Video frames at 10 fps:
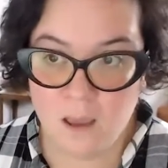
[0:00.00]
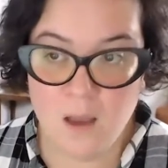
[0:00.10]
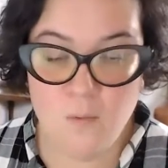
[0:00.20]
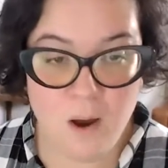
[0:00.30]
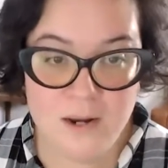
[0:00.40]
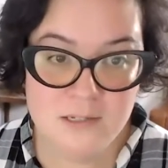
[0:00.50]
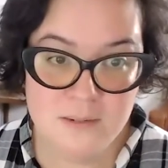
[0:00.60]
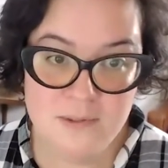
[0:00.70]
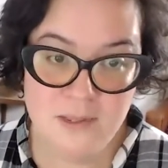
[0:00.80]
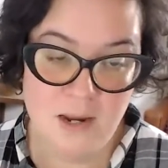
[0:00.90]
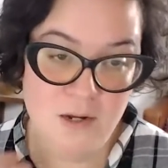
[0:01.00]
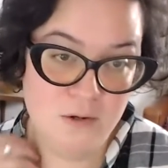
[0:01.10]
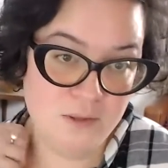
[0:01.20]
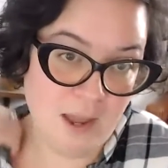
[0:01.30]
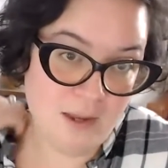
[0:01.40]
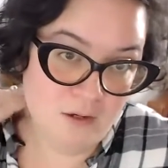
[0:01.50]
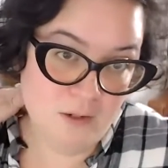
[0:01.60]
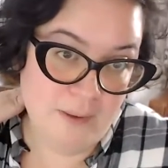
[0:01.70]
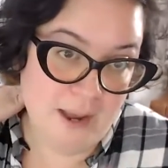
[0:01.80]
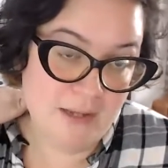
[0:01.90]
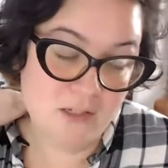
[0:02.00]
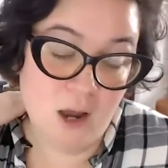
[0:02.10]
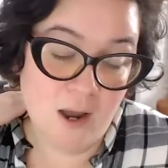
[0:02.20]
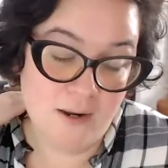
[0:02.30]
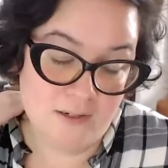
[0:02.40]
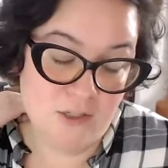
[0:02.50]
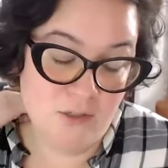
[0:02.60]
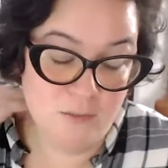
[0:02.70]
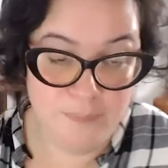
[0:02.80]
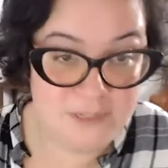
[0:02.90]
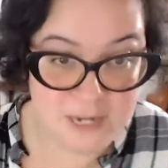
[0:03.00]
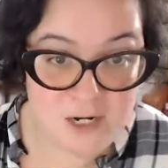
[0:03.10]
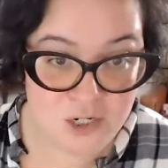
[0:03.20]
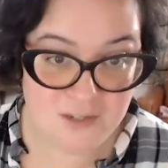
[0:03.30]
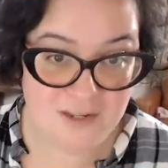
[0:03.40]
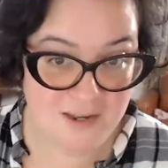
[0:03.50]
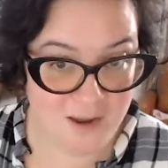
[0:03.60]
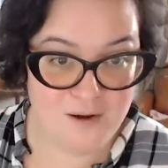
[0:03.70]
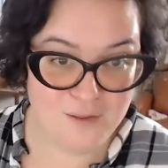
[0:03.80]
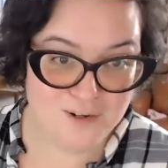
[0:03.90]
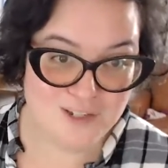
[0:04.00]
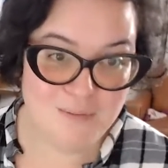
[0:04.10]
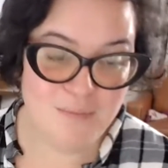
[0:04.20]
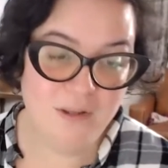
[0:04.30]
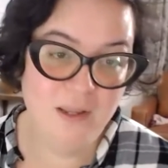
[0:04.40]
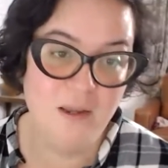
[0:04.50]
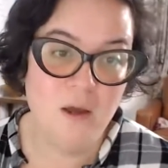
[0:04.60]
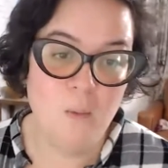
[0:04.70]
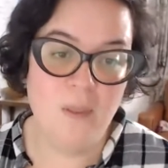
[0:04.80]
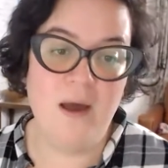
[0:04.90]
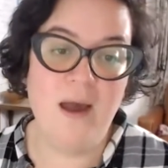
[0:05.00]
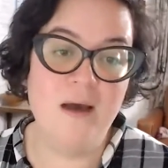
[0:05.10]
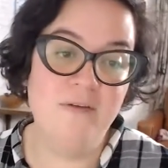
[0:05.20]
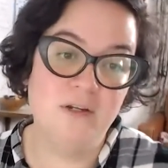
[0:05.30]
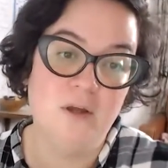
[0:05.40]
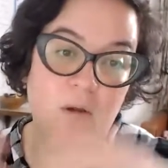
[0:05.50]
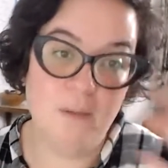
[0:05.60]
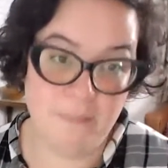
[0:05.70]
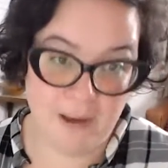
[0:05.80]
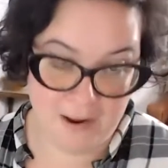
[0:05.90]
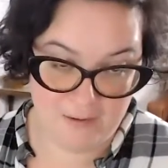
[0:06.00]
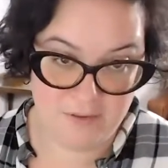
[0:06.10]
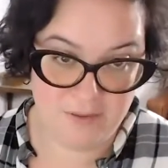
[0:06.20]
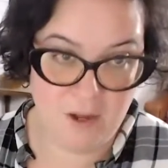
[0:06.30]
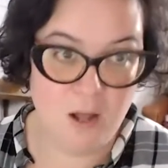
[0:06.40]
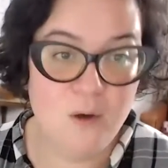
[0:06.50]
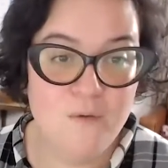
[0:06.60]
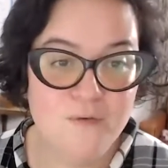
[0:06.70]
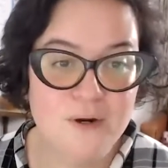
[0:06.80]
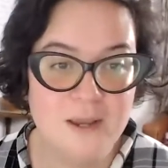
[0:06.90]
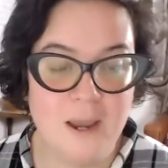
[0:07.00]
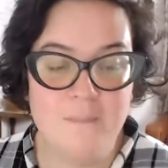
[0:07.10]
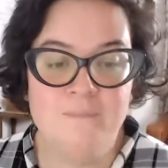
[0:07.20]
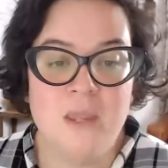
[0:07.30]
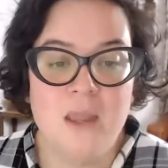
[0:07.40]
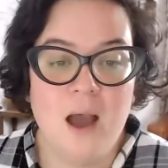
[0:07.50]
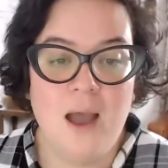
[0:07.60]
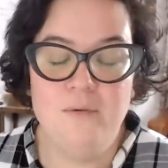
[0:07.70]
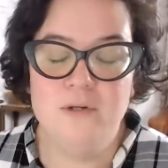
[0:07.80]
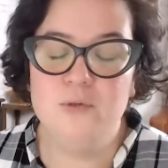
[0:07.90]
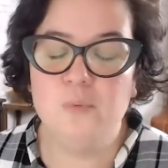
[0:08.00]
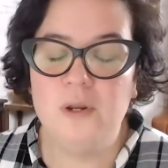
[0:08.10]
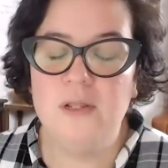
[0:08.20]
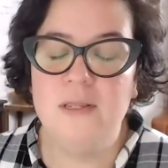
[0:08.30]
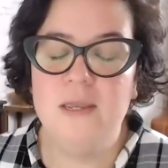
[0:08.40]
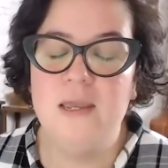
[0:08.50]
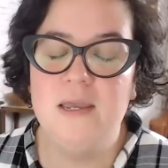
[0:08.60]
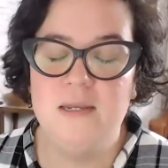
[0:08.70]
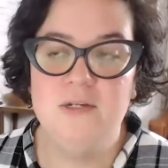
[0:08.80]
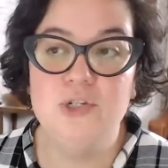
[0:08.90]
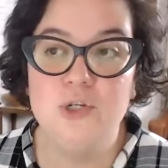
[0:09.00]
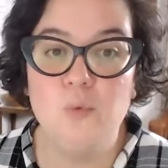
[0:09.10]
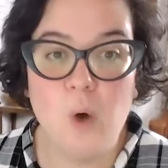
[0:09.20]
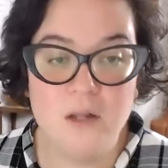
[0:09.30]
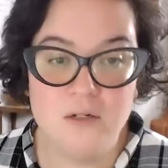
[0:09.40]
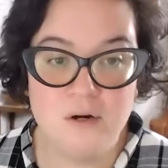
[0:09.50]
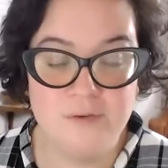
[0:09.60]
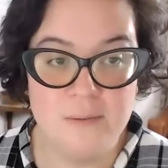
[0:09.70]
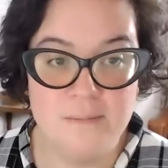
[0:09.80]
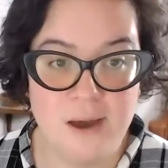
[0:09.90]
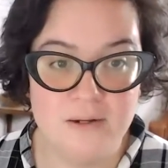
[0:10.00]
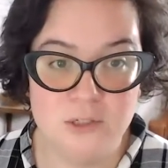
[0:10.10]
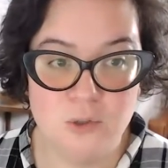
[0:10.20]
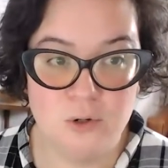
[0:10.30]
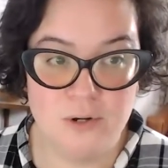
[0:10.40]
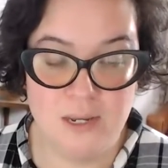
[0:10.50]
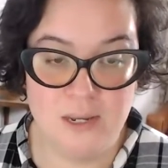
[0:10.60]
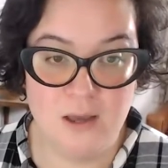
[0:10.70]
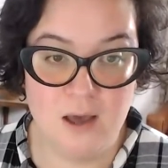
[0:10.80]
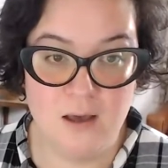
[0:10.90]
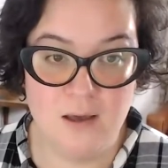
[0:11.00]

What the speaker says: I wanted something that I knew that I could pass on to potentially another sibling without having to go and buy everything all over again. I was really into Waldorf and Montessori